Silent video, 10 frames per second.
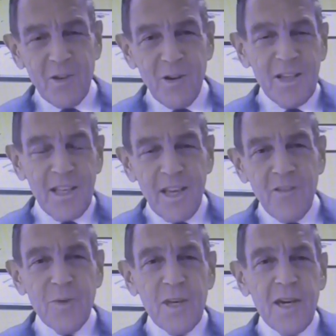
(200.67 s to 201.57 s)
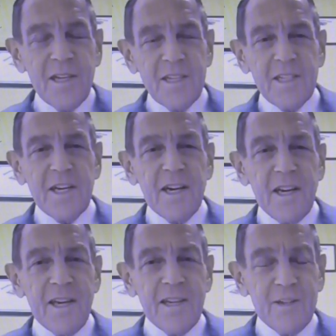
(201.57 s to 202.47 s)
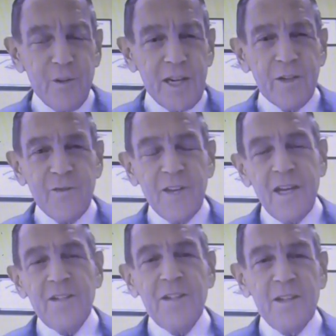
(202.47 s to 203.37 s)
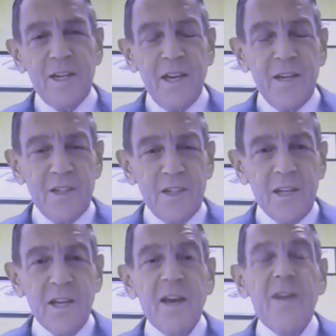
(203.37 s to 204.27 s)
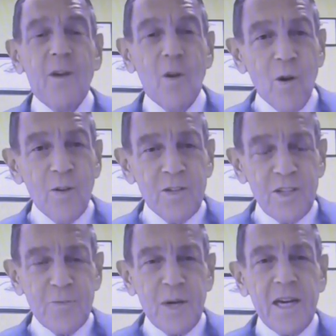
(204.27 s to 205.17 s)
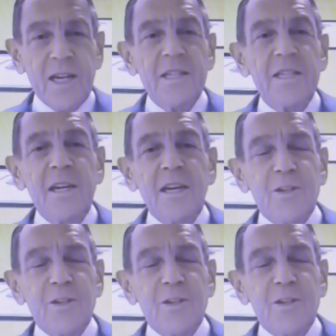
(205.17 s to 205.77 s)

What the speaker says: are talking to the FBI and CIA and Director of National Intelligence, and they all despise